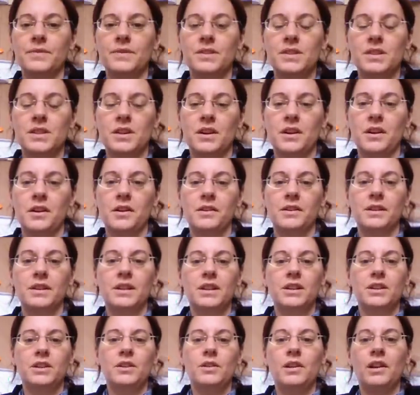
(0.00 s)
So
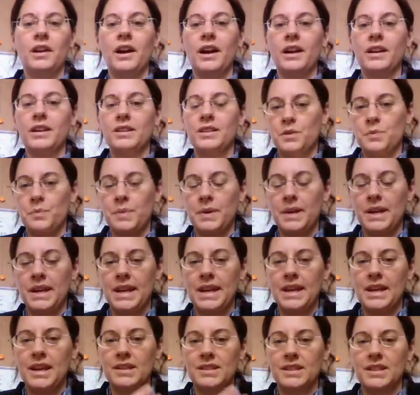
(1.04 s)
to
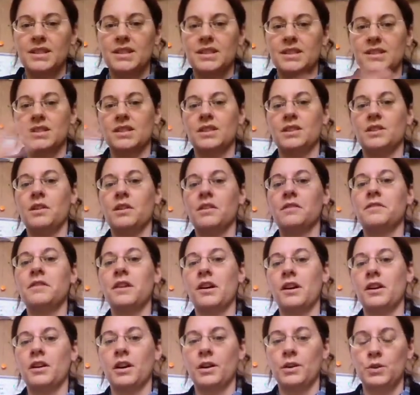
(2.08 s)
be a citizen of
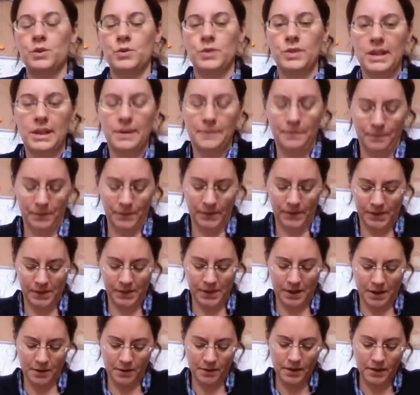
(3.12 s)
her country.
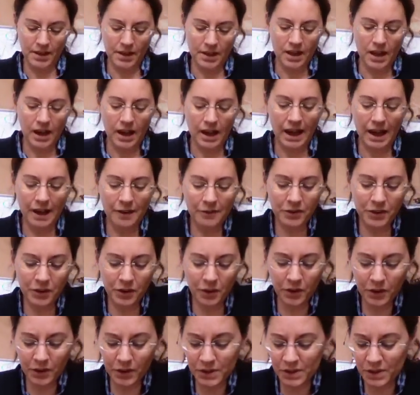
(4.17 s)
So I have the
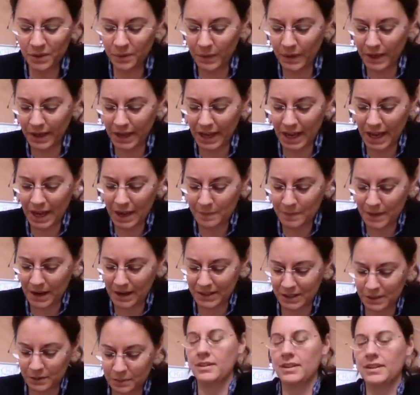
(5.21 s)
honour to be,
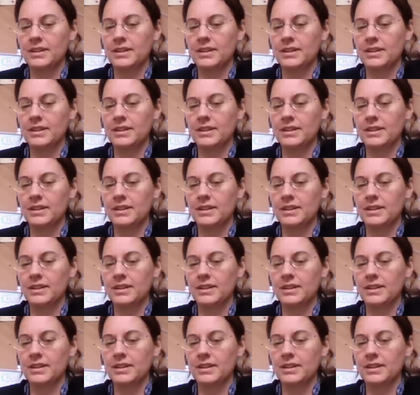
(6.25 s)
madam,